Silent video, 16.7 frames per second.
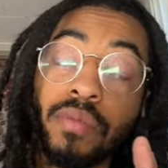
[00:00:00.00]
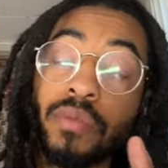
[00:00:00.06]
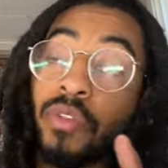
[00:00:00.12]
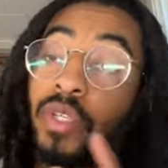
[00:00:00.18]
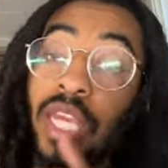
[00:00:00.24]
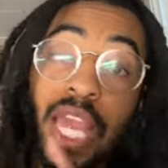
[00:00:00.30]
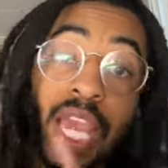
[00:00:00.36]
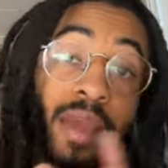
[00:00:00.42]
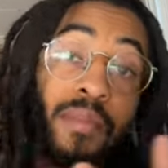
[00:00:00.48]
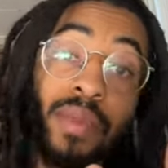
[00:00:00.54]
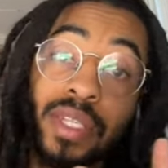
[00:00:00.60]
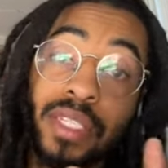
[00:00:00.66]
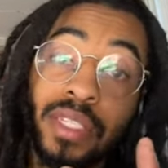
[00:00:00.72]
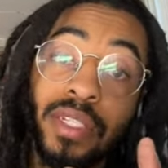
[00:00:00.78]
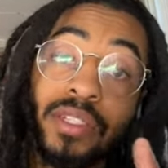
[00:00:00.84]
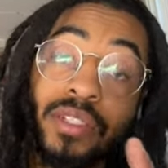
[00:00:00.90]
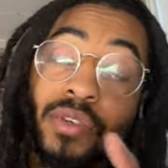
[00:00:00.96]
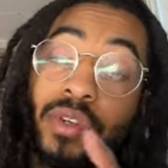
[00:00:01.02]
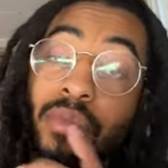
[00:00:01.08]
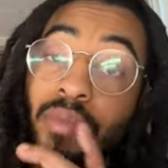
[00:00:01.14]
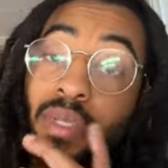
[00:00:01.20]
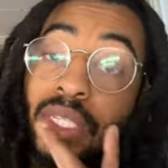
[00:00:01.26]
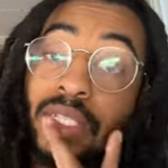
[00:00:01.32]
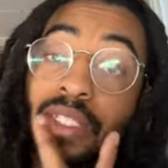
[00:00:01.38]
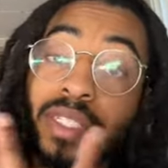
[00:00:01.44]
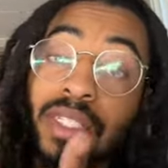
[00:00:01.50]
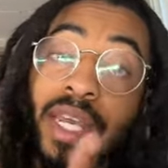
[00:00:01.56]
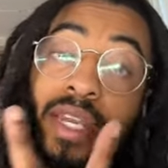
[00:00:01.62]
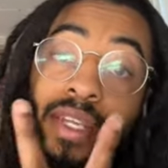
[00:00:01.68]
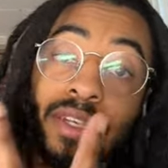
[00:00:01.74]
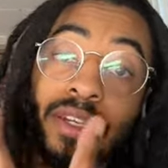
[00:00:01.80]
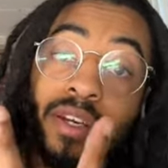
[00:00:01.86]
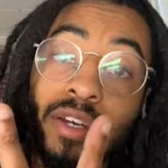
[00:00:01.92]
you can't miss it it's going to be the
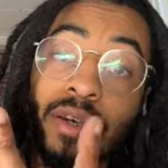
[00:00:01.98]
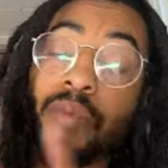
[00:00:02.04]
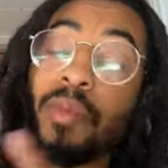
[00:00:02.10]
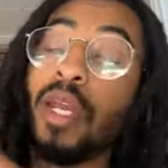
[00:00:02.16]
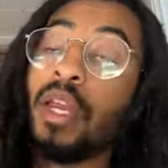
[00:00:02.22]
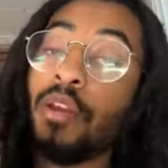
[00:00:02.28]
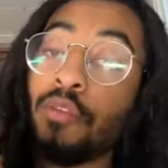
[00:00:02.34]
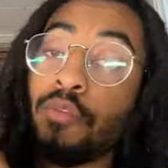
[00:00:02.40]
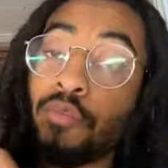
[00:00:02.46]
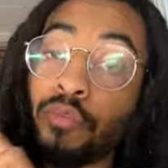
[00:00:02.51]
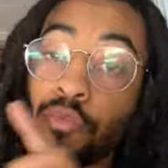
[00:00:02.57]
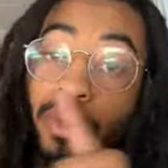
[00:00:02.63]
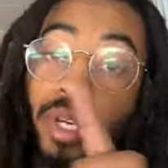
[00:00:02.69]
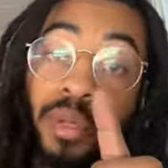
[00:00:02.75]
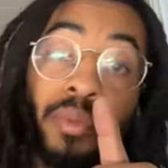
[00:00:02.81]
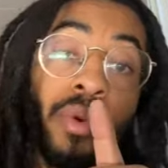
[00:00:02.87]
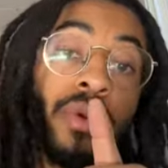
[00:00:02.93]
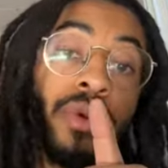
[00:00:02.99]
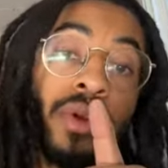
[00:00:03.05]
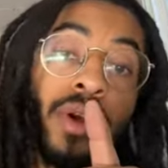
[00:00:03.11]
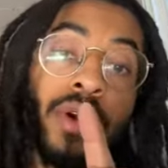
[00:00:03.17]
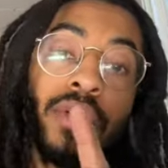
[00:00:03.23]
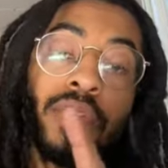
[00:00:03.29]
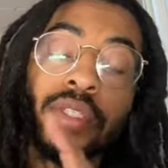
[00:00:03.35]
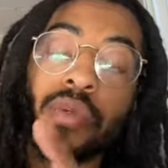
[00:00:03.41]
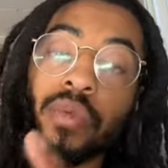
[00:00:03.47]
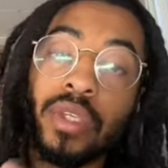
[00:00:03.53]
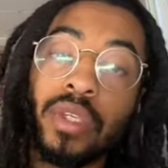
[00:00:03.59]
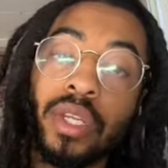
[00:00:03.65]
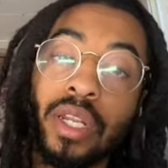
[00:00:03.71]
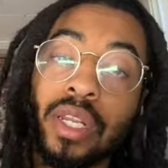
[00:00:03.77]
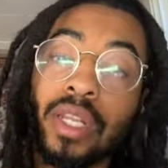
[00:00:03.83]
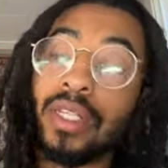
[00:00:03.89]
second of free protocols and when
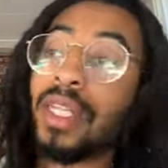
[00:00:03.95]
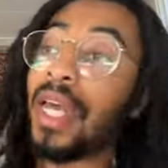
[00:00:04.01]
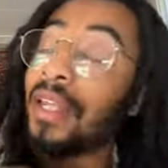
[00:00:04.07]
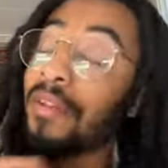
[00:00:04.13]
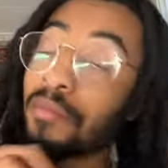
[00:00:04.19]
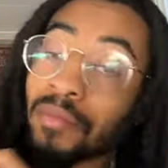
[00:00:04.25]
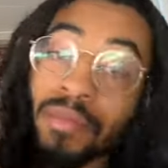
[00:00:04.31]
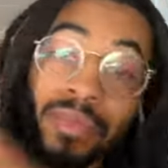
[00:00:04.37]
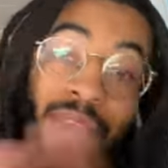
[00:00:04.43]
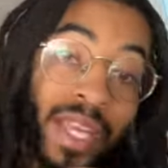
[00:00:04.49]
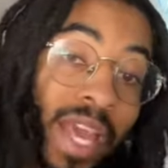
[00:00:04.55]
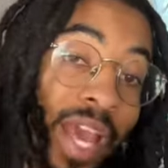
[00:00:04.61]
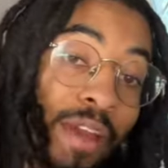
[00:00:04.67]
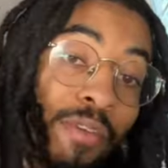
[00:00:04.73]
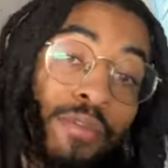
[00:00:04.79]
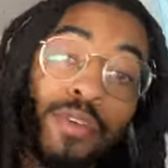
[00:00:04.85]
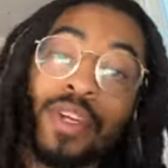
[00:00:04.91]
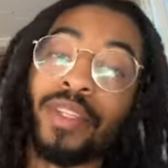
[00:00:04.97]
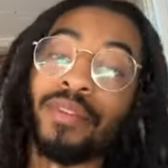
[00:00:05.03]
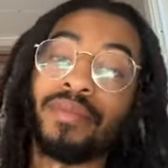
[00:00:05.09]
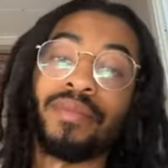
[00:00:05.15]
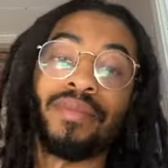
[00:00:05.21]
you click that have fun